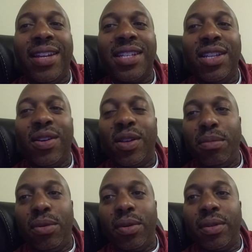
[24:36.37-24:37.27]
That's the year I was
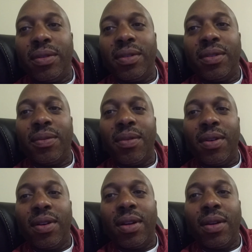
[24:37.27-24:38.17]
born.
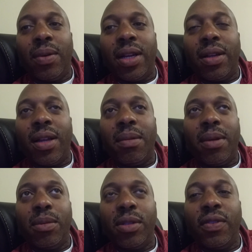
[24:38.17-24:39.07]
Wow, I'm
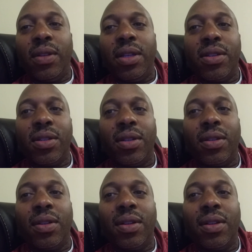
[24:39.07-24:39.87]
almost 50 years old.